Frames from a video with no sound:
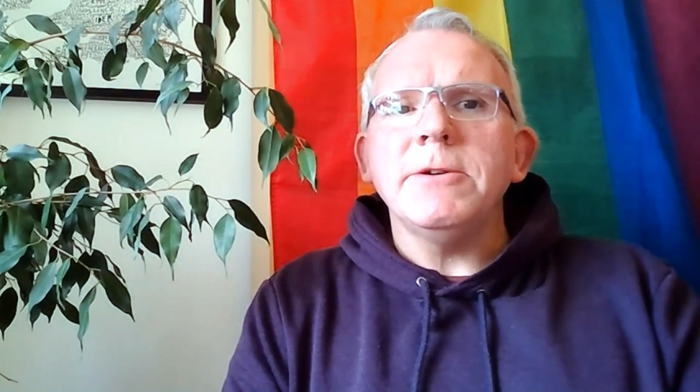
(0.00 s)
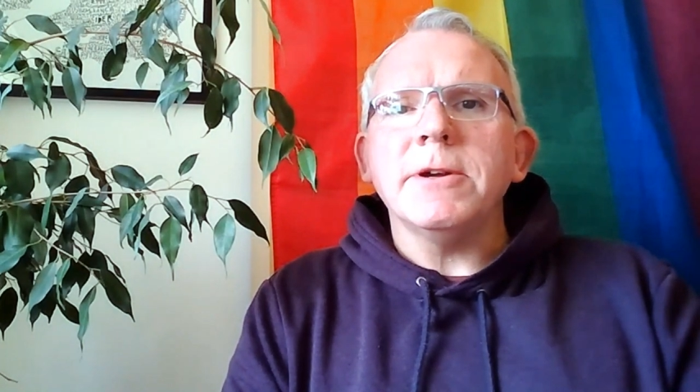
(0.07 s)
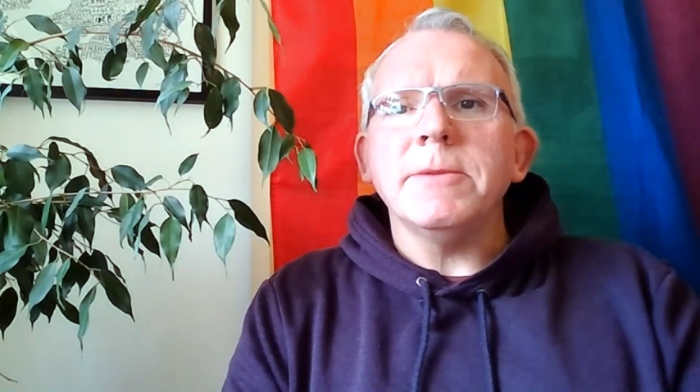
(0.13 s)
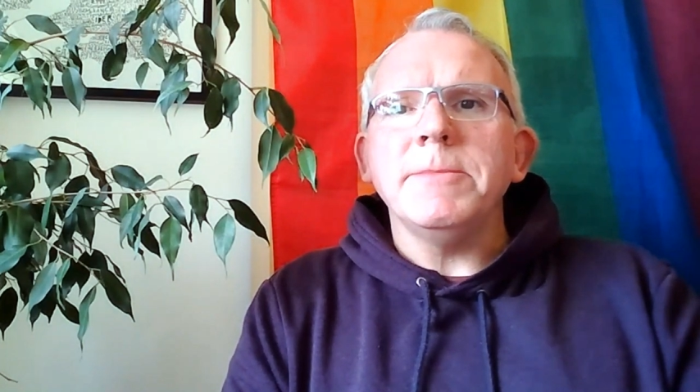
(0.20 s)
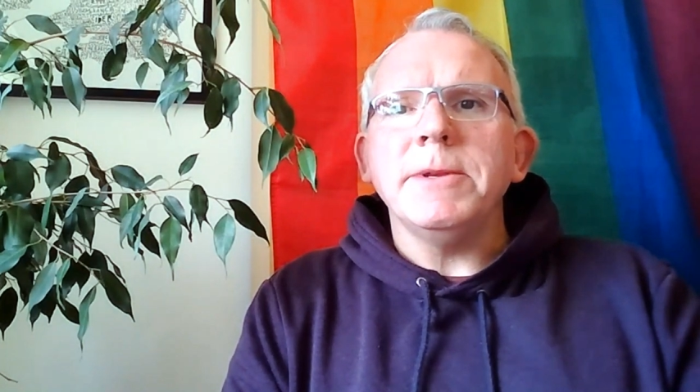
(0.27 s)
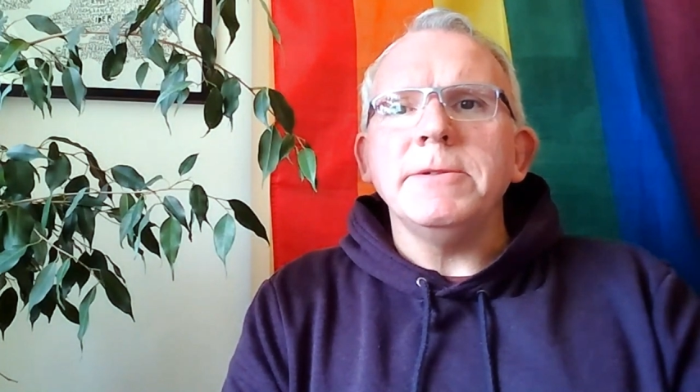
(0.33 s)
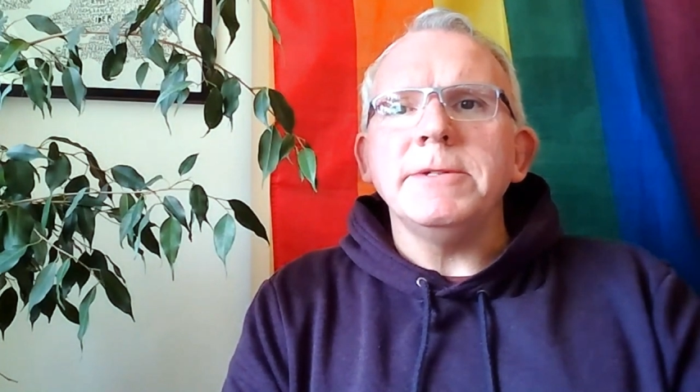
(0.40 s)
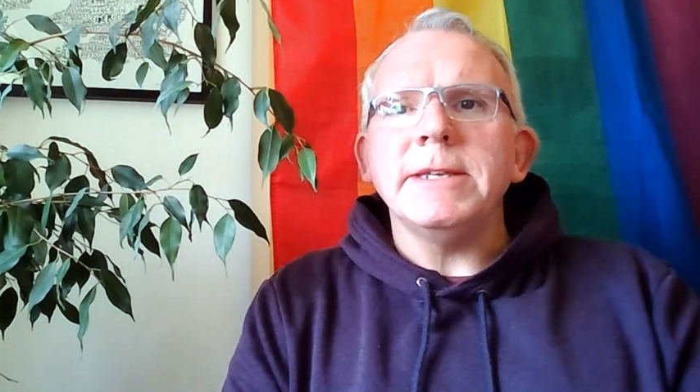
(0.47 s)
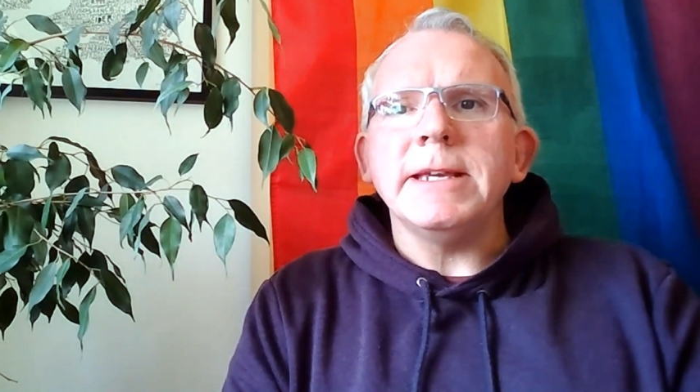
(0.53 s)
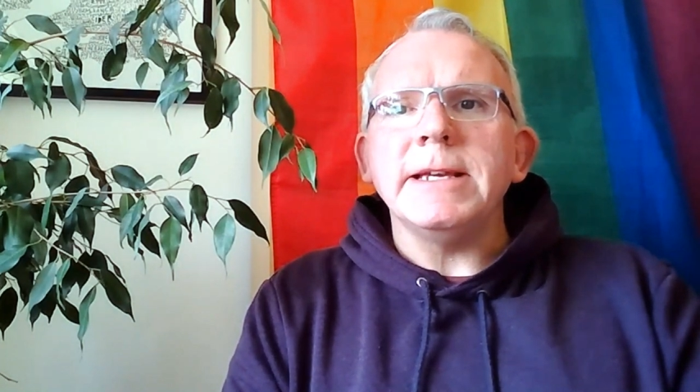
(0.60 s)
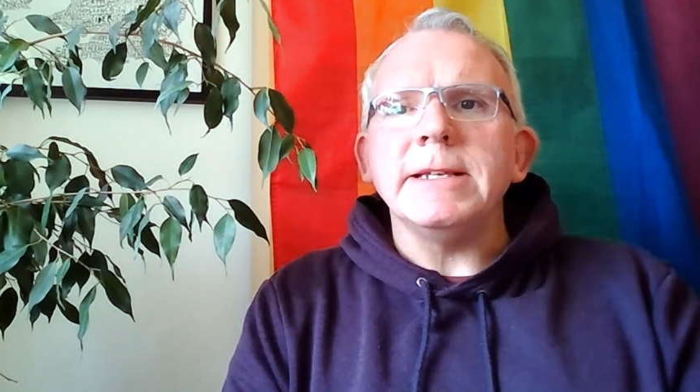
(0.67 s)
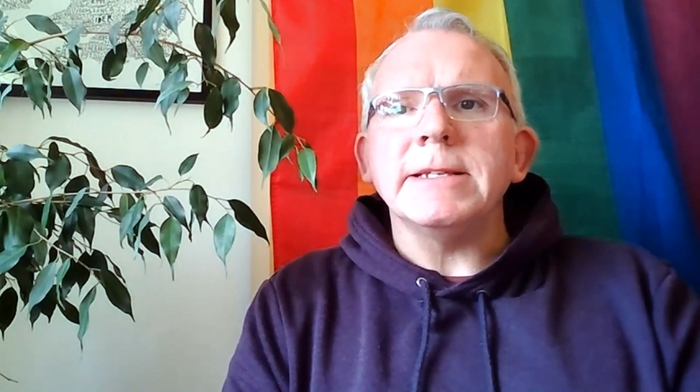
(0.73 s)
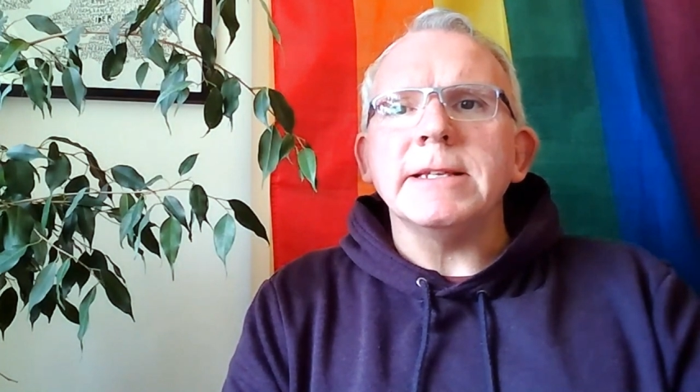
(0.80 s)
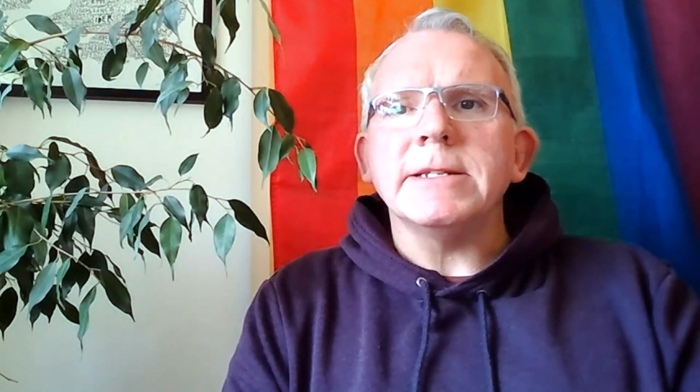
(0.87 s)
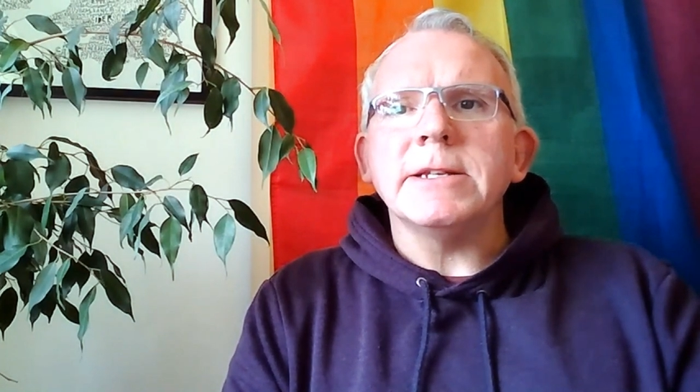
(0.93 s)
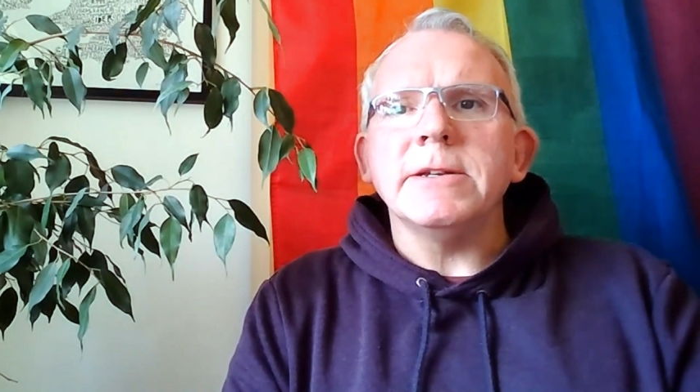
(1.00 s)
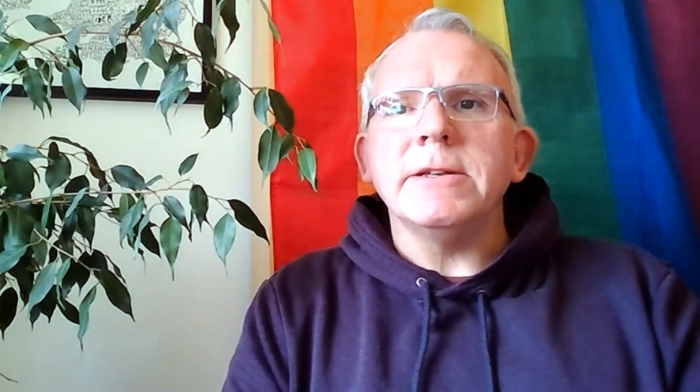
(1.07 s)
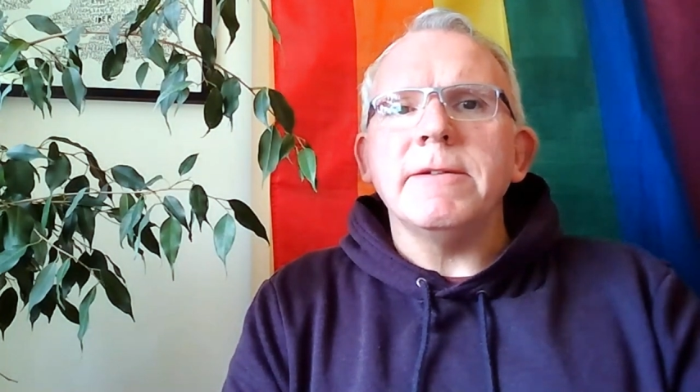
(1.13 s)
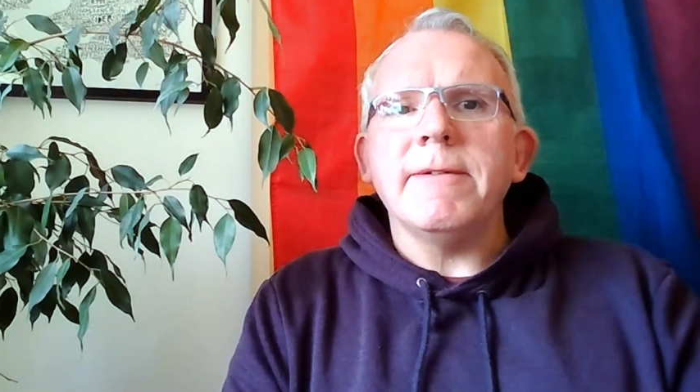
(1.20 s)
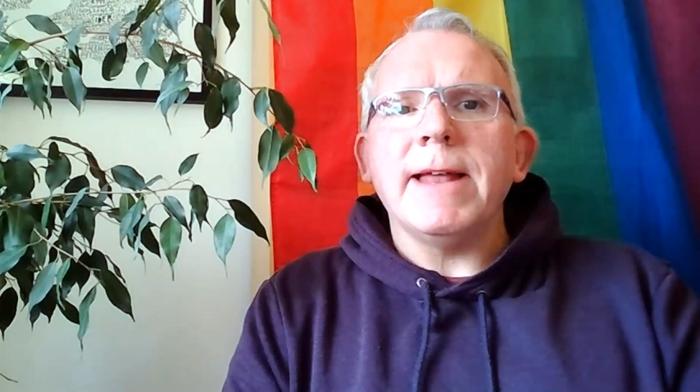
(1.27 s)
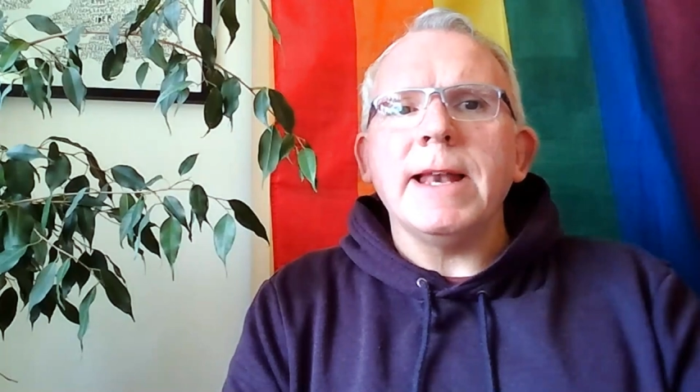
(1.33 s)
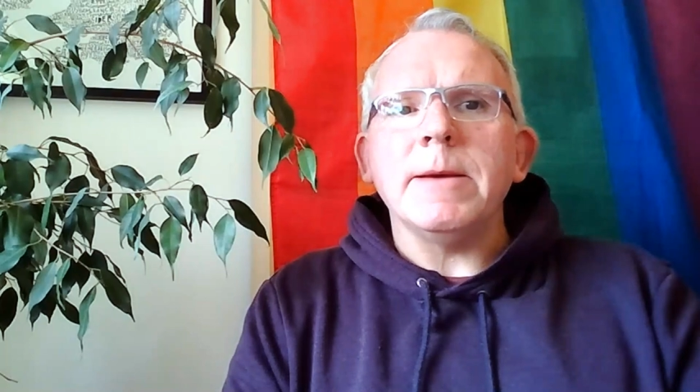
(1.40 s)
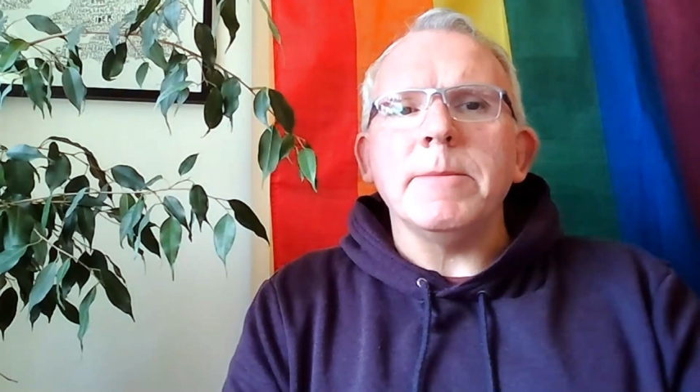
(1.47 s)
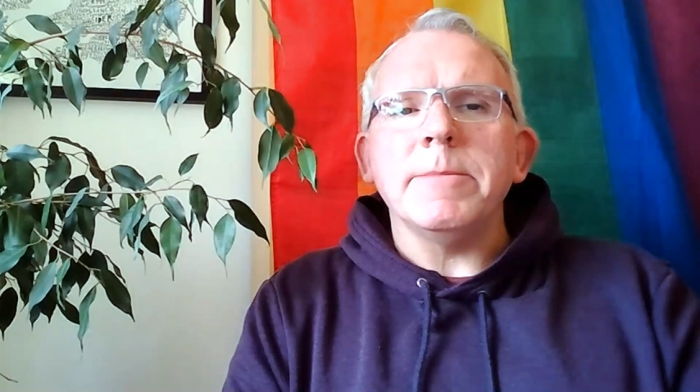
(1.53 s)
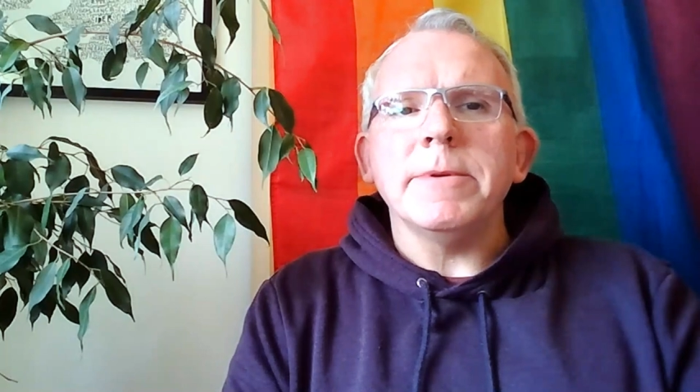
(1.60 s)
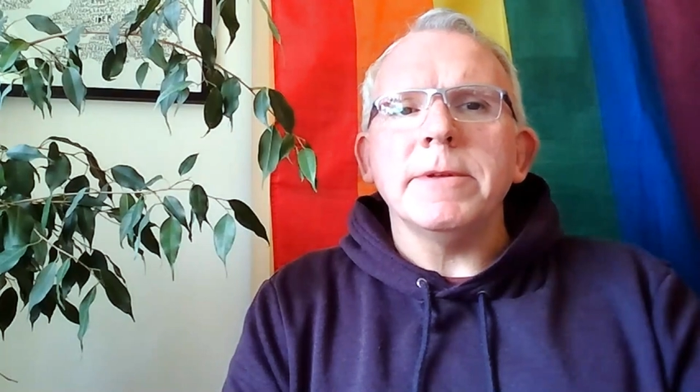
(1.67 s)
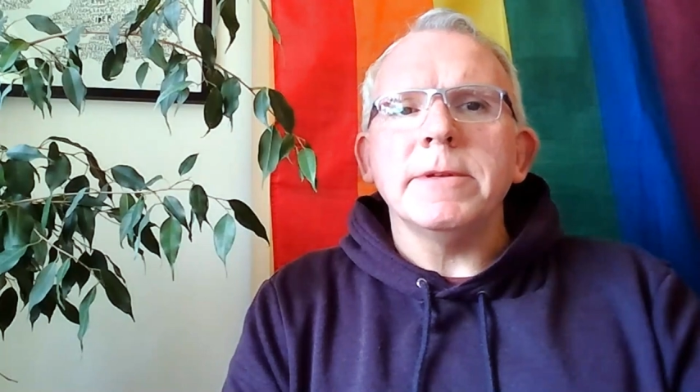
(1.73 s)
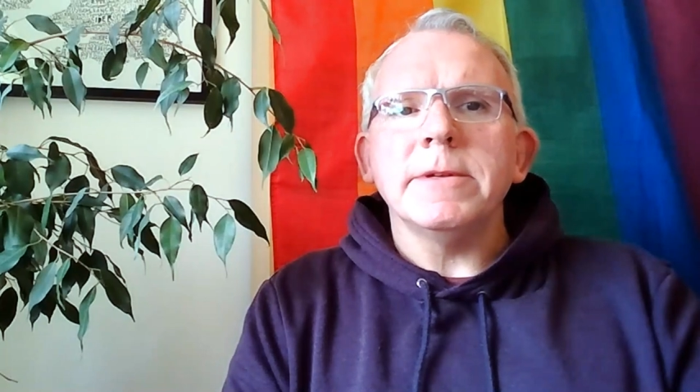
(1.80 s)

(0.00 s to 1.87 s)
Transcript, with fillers: communities to develop.